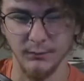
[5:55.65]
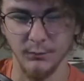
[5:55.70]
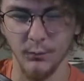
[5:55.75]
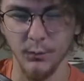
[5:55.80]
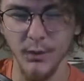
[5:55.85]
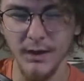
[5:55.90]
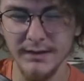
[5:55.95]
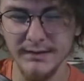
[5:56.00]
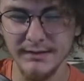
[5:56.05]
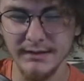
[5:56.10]

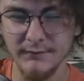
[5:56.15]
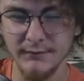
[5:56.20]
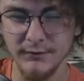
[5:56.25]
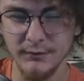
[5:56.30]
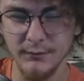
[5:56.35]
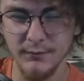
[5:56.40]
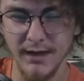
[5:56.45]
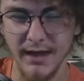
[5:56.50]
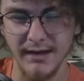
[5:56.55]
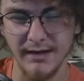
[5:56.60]
What gives you
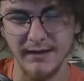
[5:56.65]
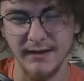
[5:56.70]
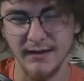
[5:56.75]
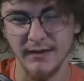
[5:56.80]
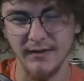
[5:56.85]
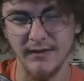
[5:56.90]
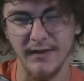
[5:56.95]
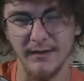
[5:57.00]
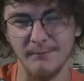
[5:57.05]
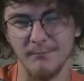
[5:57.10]
that
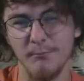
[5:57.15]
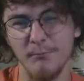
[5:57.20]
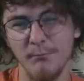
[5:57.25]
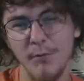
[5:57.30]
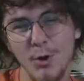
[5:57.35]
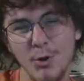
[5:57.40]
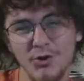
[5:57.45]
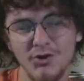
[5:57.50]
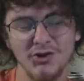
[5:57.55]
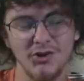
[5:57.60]

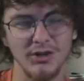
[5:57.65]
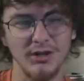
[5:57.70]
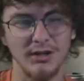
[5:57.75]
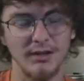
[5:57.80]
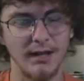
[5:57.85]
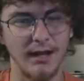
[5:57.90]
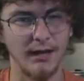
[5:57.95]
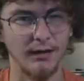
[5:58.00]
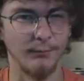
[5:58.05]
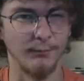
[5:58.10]

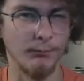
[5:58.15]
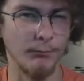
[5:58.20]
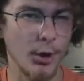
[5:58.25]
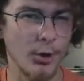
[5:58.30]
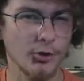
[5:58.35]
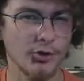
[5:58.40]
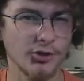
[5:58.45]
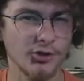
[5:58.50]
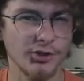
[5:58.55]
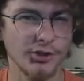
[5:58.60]

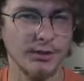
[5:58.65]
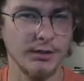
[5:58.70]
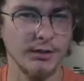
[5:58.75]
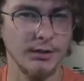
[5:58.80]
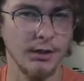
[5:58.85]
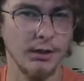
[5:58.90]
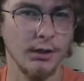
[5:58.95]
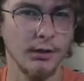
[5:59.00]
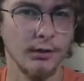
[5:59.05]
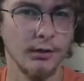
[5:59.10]
motion
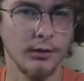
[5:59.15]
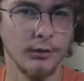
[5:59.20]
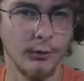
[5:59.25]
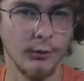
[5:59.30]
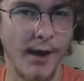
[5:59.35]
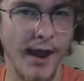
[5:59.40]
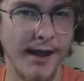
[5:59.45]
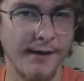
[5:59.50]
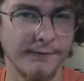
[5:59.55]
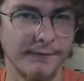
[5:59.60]

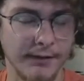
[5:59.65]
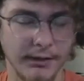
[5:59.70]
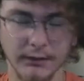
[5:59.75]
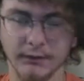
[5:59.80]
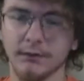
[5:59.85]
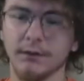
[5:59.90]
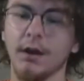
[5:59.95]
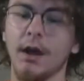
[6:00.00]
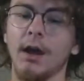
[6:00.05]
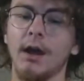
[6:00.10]
graphics?